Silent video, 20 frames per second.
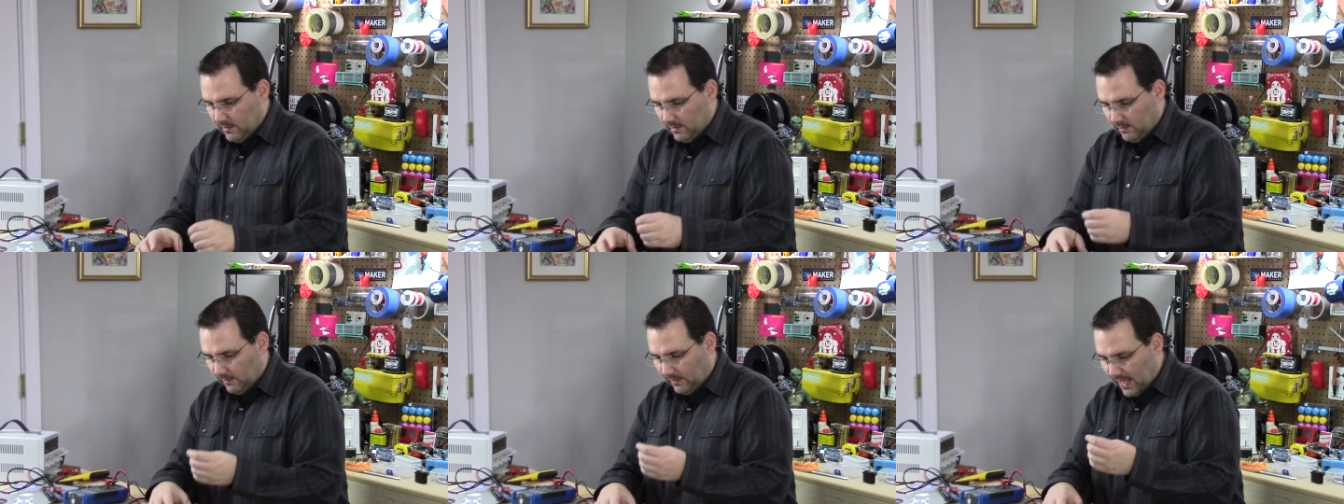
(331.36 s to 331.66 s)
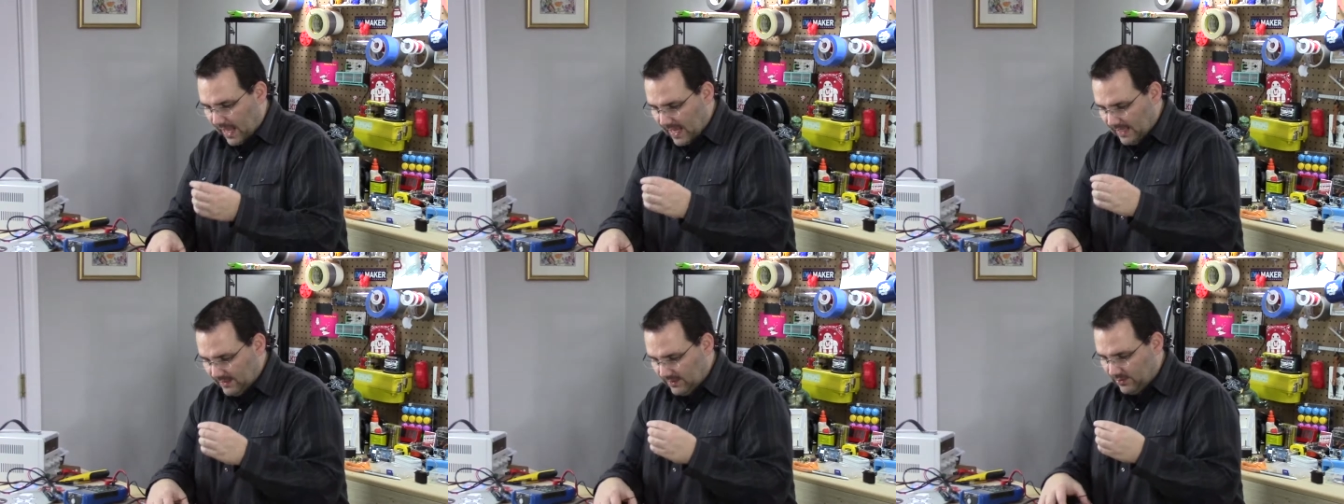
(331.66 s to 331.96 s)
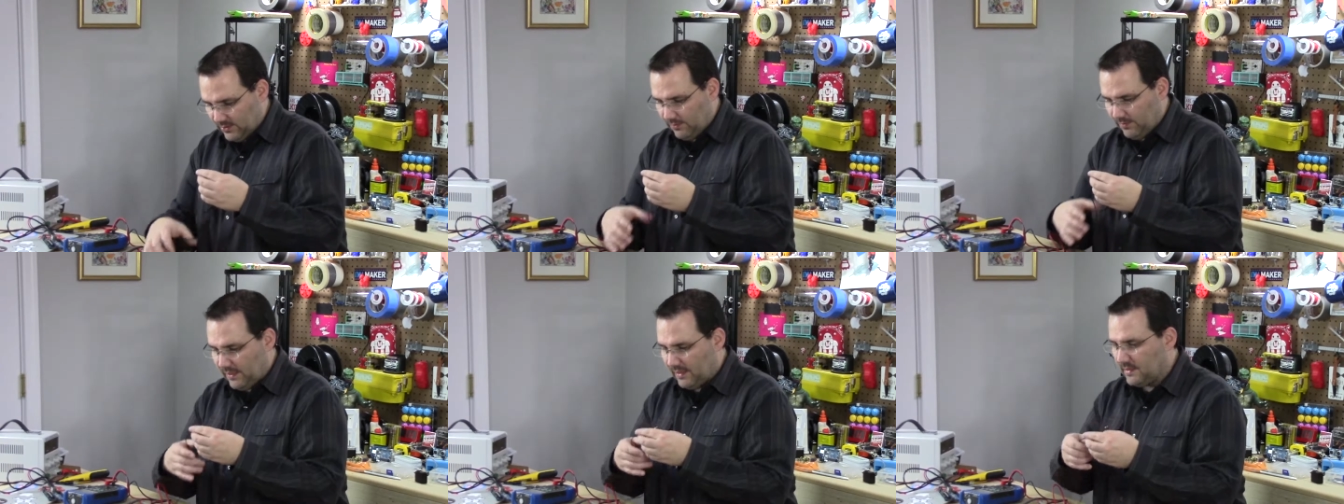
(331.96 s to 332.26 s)
The
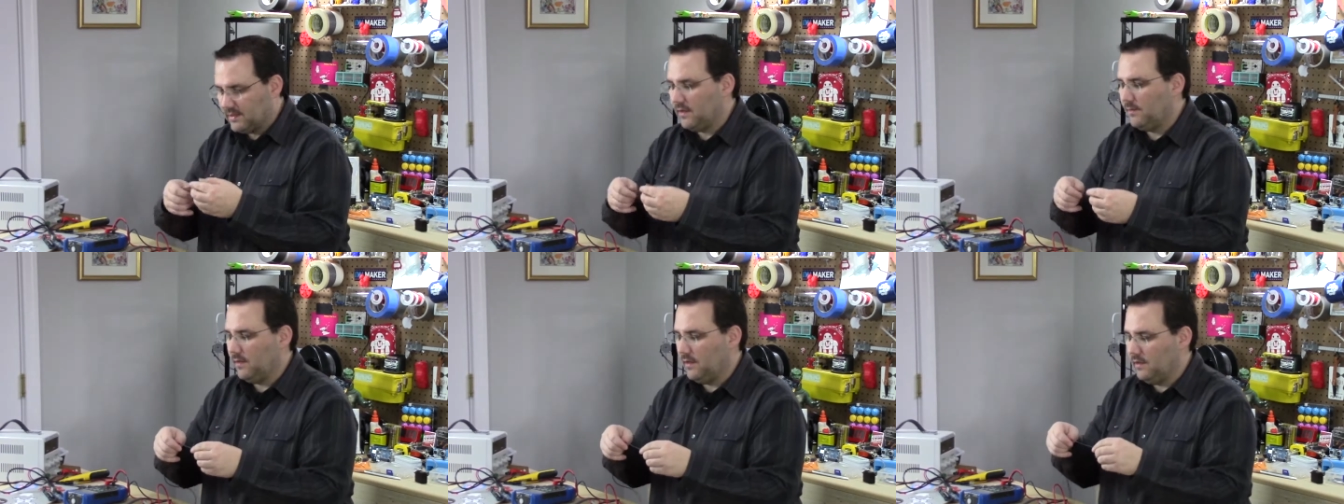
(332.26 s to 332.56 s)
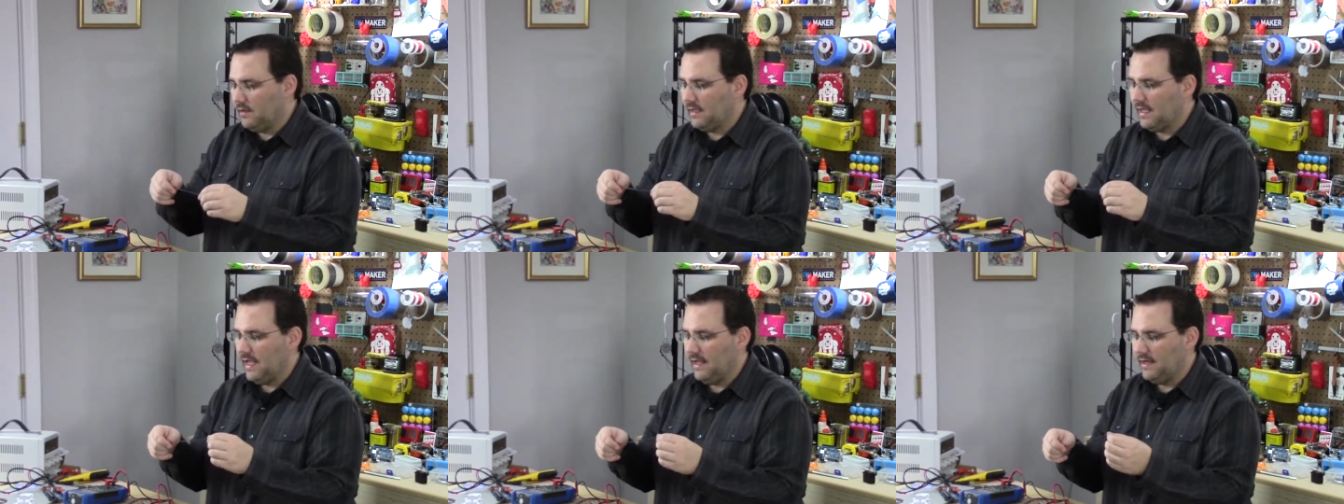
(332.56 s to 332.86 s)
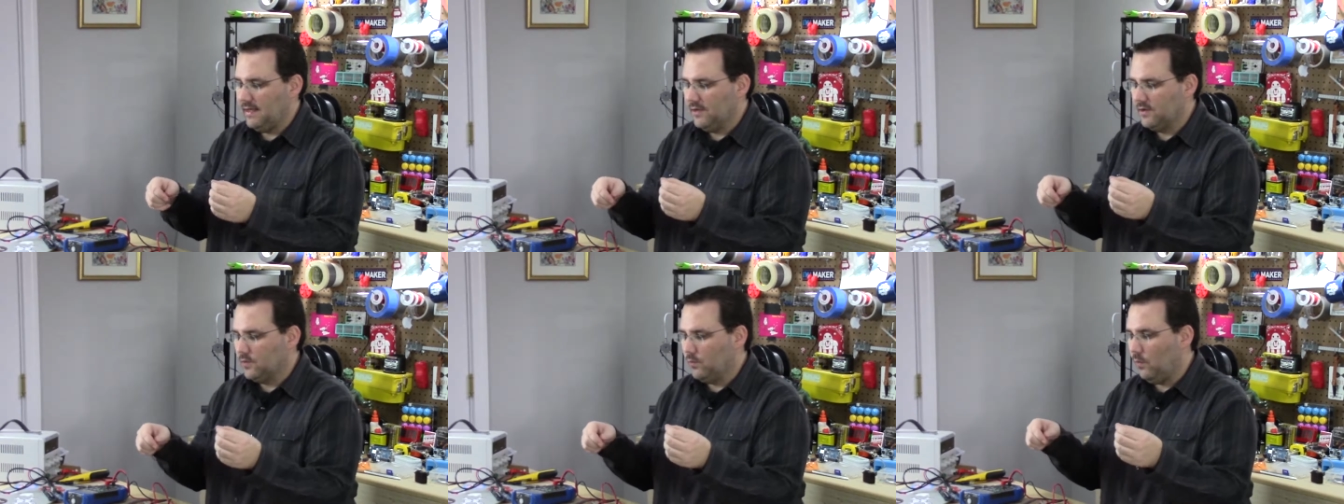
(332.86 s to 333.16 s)
last two things I want to look
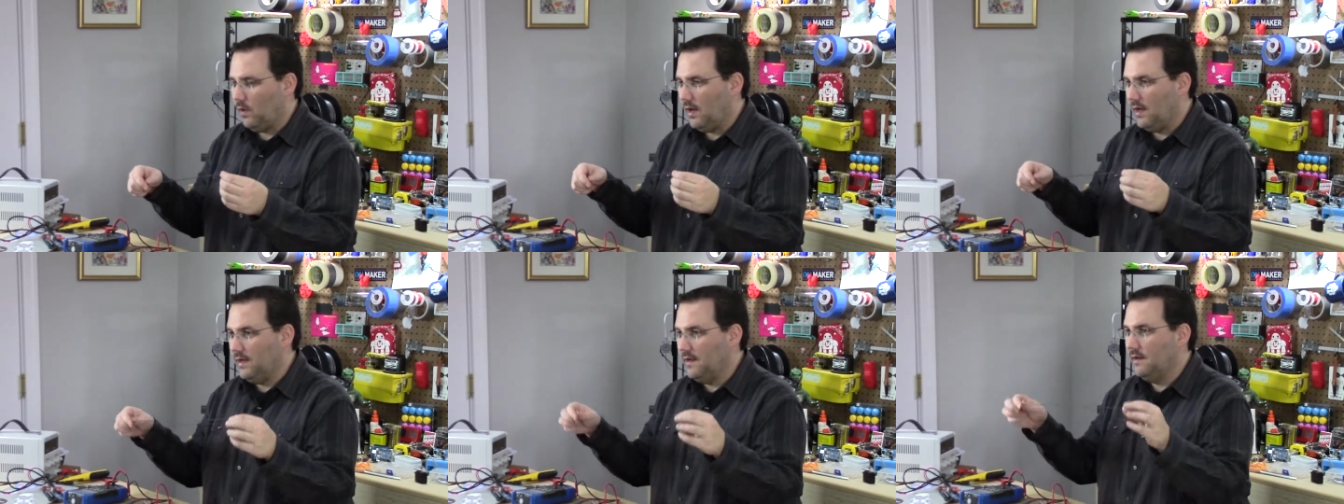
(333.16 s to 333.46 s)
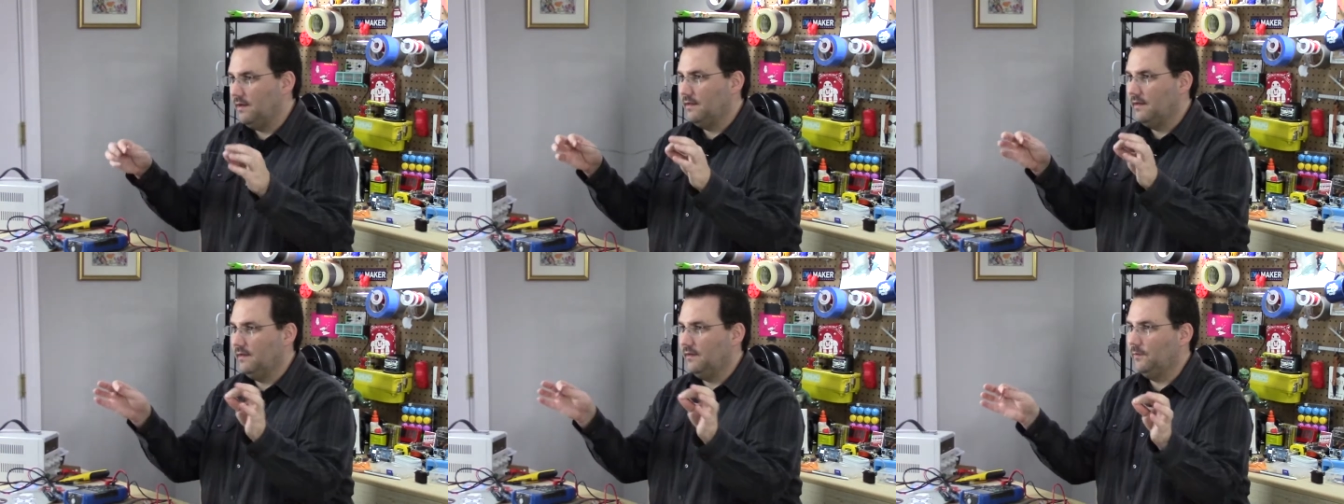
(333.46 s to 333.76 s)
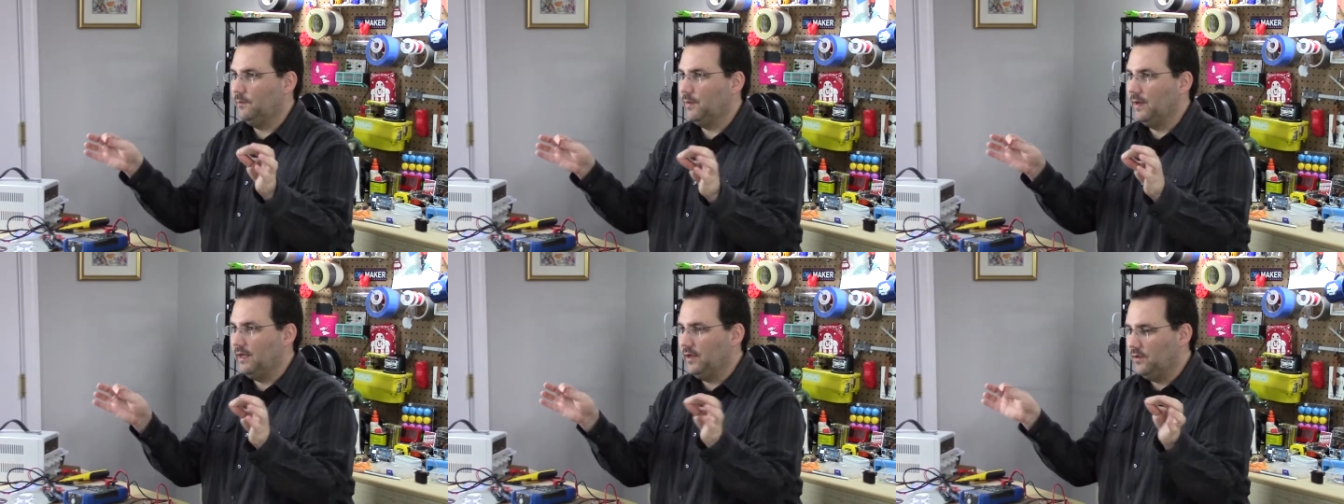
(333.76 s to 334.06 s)
at here's one.
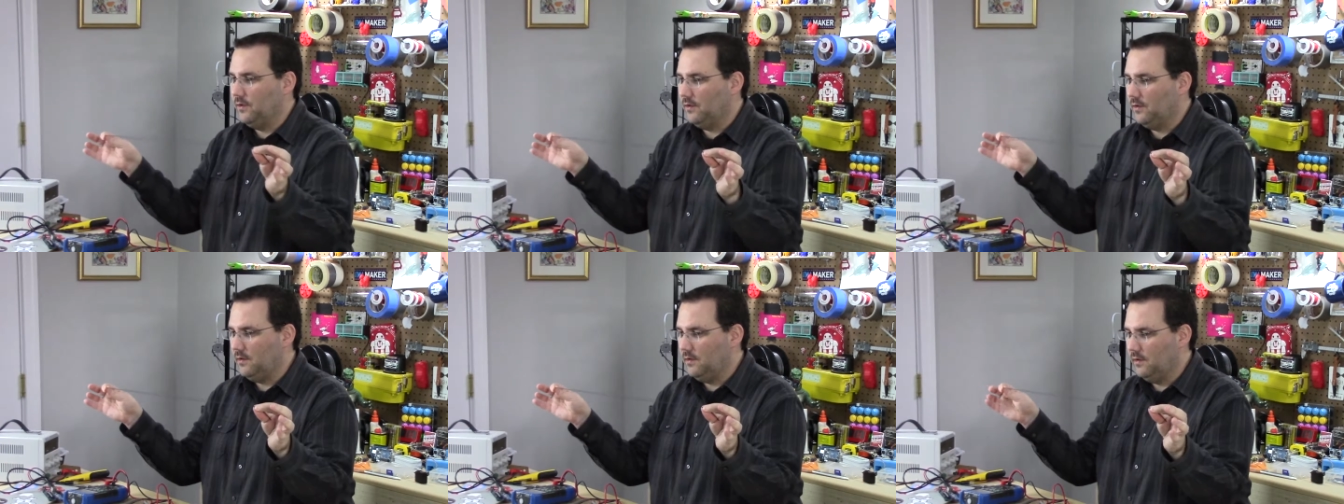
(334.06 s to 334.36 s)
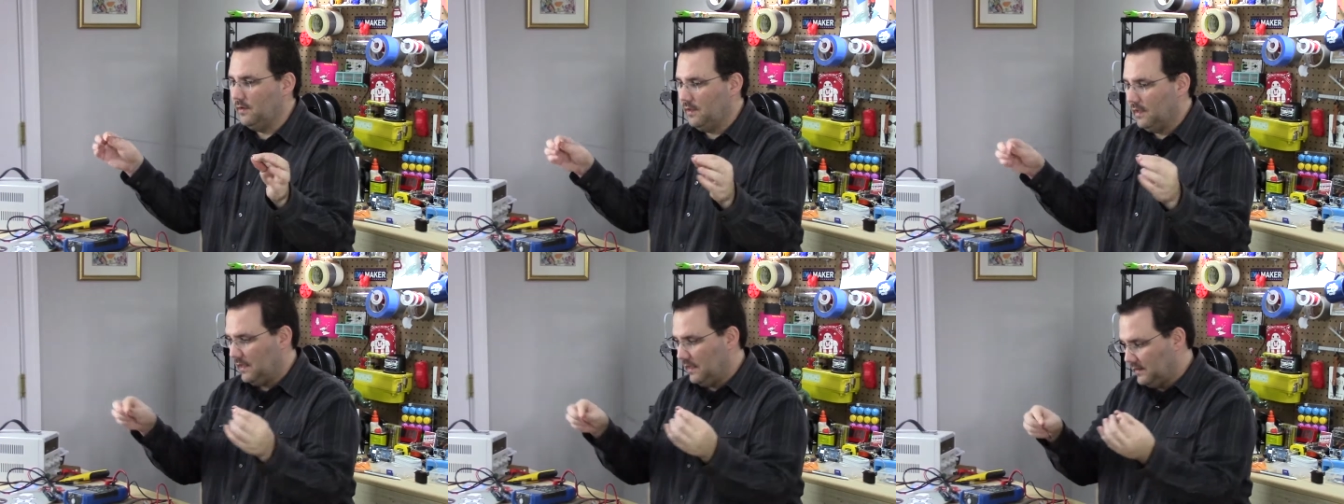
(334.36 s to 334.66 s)
This is pretty cool.